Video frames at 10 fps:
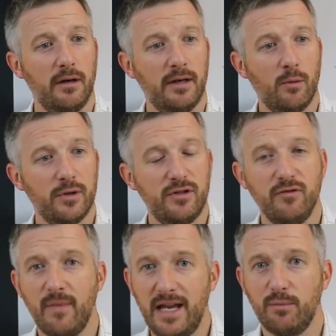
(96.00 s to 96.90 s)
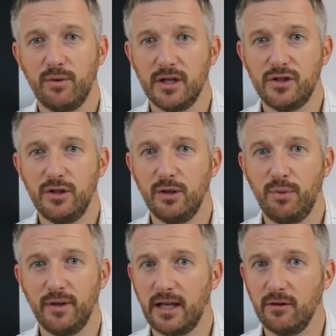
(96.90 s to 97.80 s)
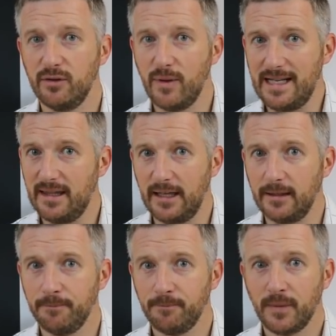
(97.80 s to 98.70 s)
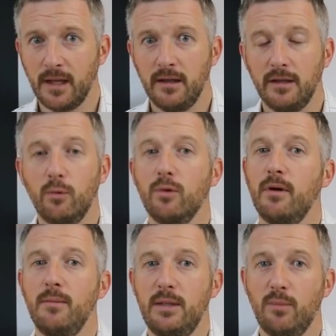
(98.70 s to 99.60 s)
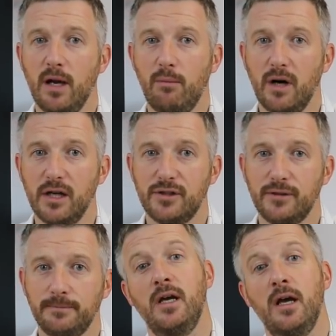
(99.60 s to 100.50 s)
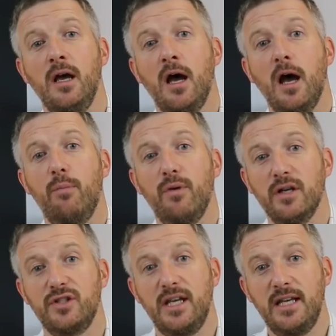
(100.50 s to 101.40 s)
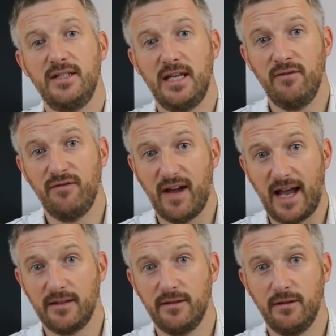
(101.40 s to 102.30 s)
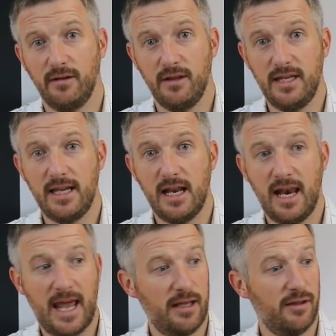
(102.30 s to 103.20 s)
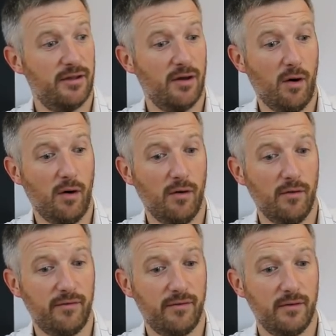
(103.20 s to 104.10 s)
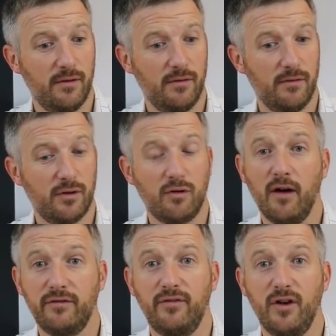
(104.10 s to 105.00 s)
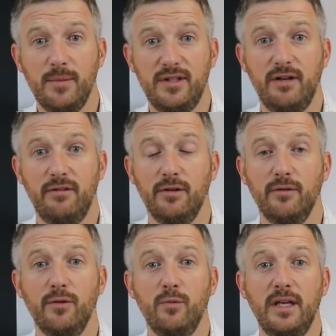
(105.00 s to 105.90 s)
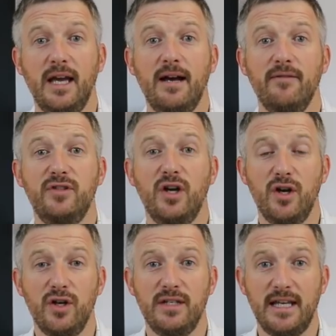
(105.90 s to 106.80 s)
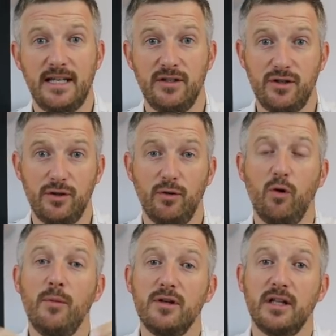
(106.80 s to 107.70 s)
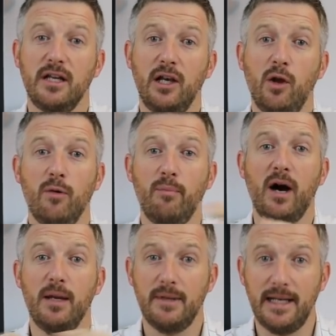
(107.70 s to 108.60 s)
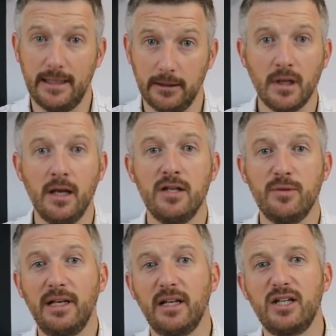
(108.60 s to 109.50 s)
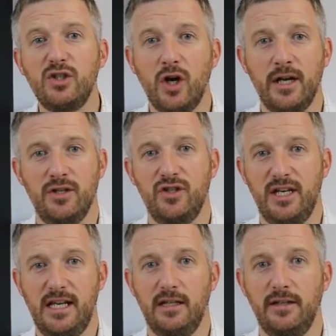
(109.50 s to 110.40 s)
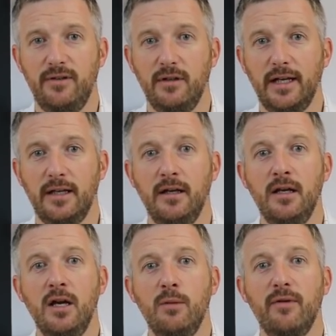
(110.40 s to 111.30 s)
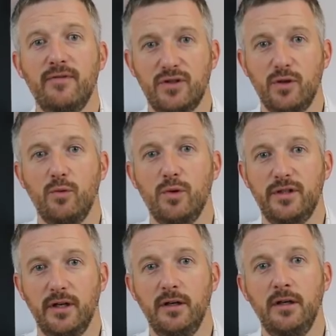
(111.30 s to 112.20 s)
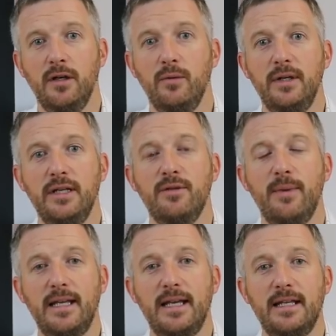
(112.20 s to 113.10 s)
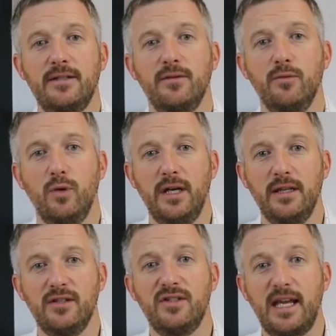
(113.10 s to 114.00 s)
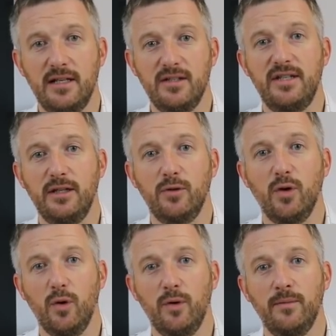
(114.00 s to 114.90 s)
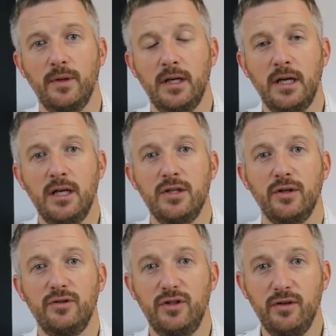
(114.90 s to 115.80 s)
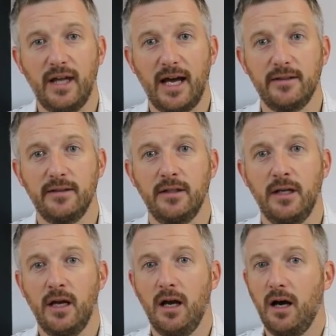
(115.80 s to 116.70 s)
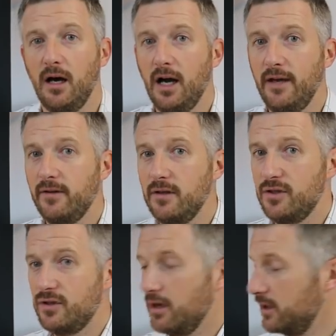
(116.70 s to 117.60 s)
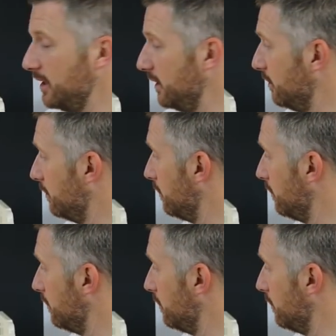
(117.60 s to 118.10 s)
Now once you've made a brush, you can put that onto anything. Now what do I mean by a brush? A brush is, in fact, the length of craft fur material that we have turned into almost like a long pipe cleaner. It's a bit like a giant chenille, if you like. But for salt water, we need to make it with stainless steel core. So to do that, I have constructed